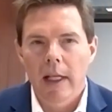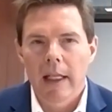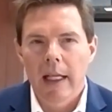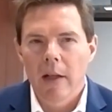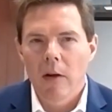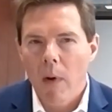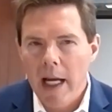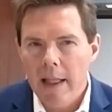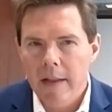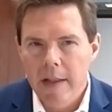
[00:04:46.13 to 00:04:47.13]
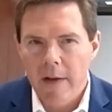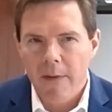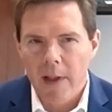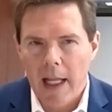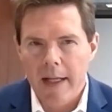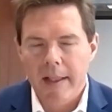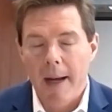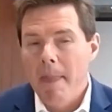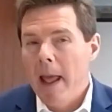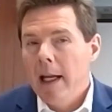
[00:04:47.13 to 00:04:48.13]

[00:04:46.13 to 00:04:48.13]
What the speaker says: in a way that's different last time.